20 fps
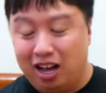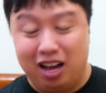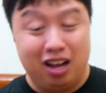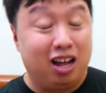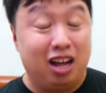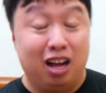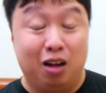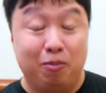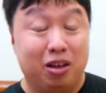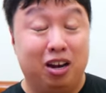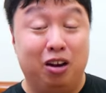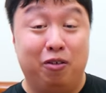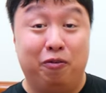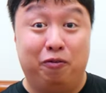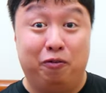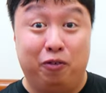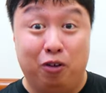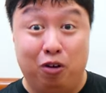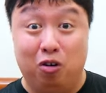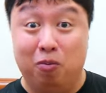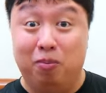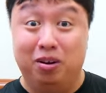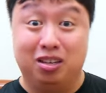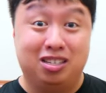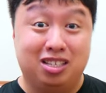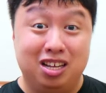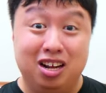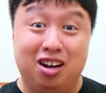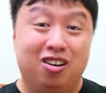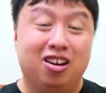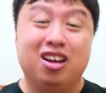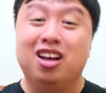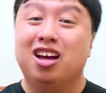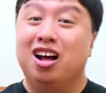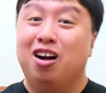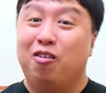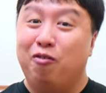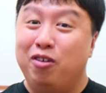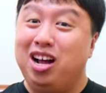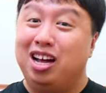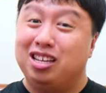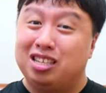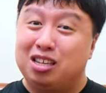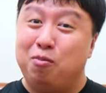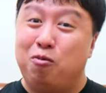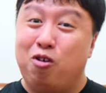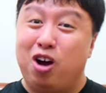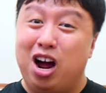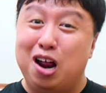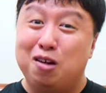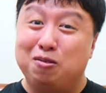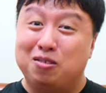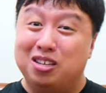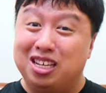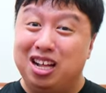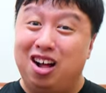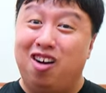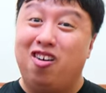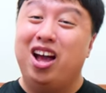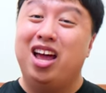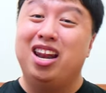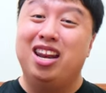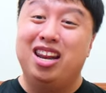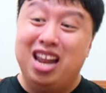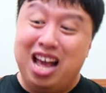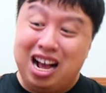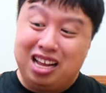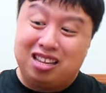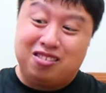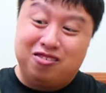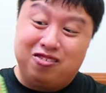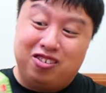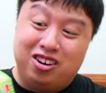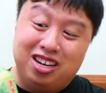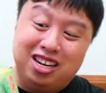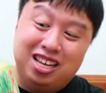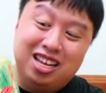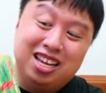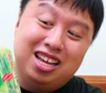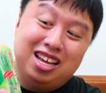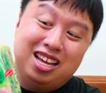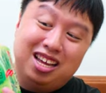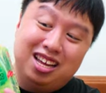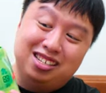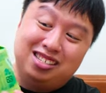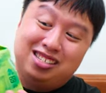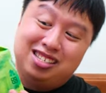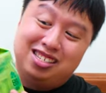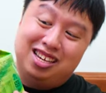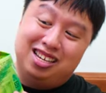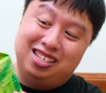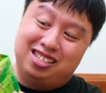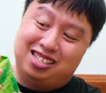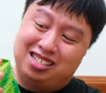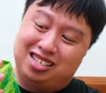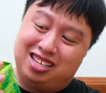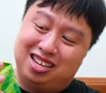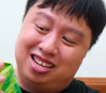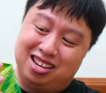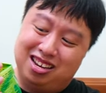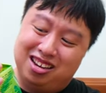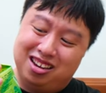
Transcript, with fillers: I'm getting full, but still, we got some more items to go. And next one is this.